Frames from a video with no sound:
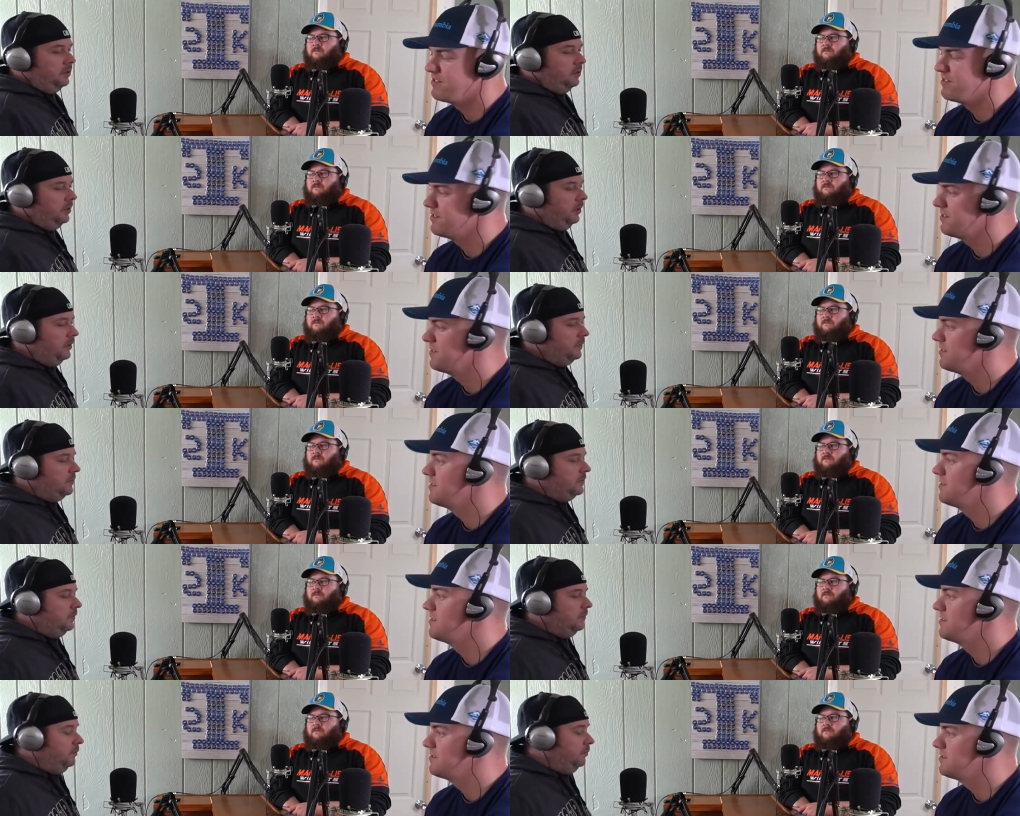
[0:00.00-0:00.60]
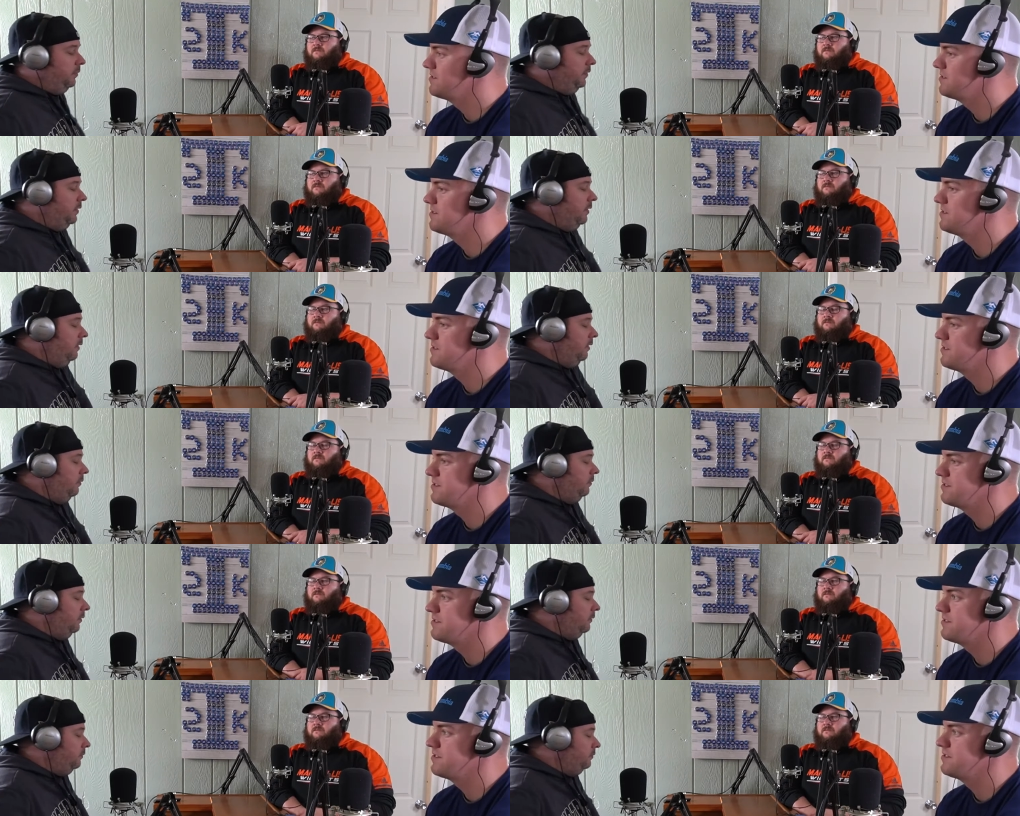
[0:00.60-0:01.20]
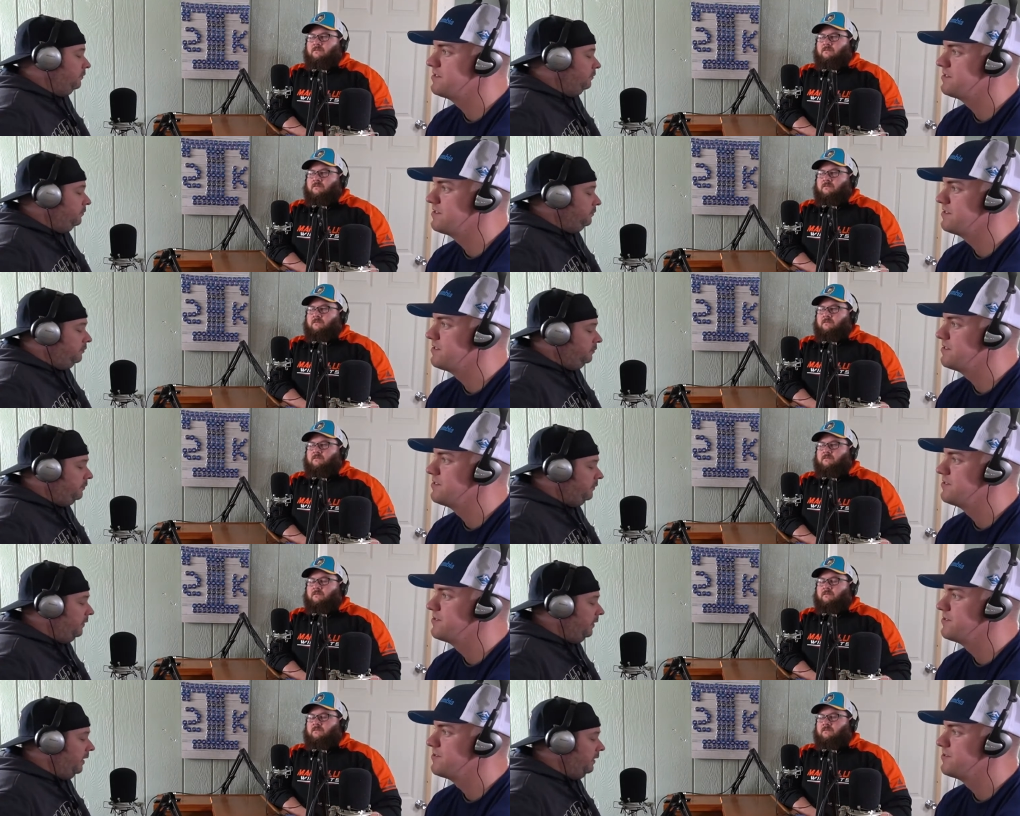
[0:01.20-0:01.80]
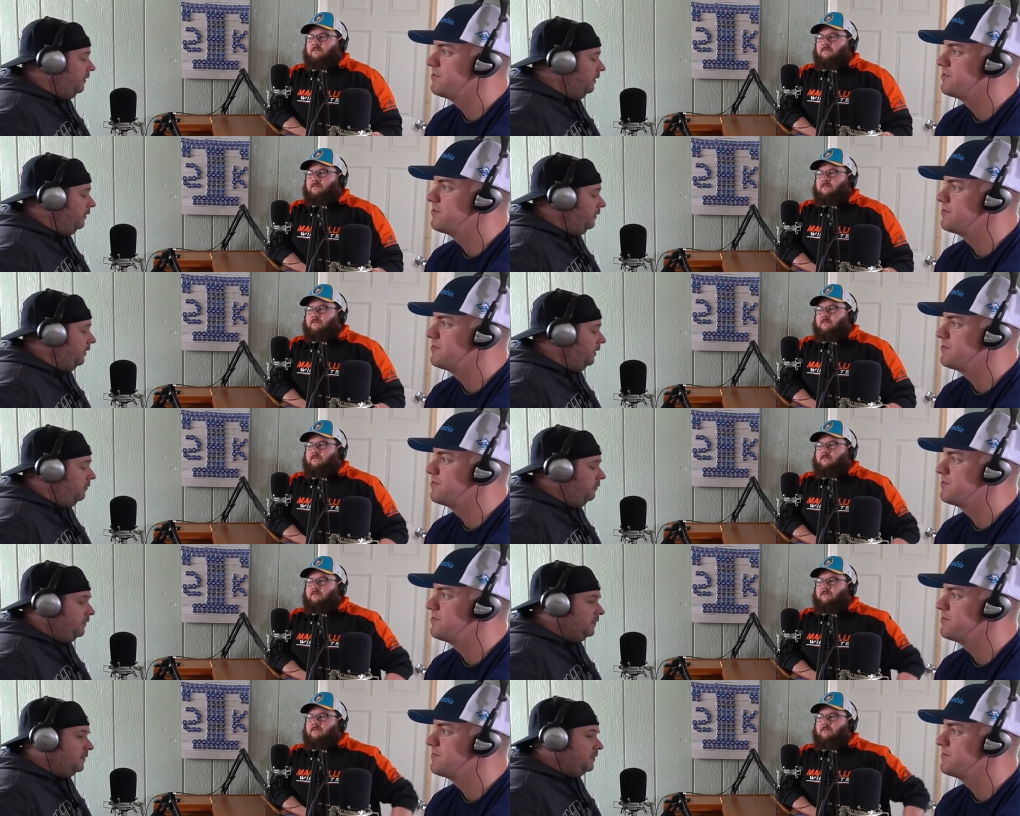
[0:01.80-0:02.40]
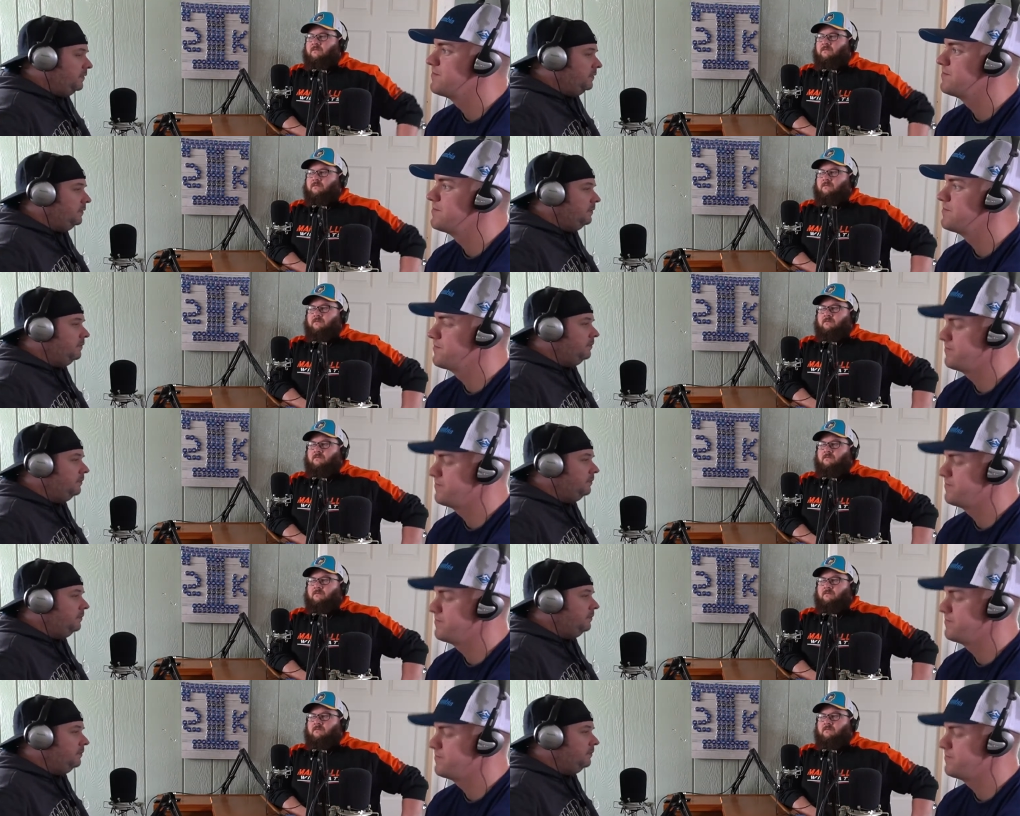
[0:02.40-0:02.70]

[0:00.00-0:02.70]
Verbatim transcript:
Speaker 1: Yeah. So, but no, that that was.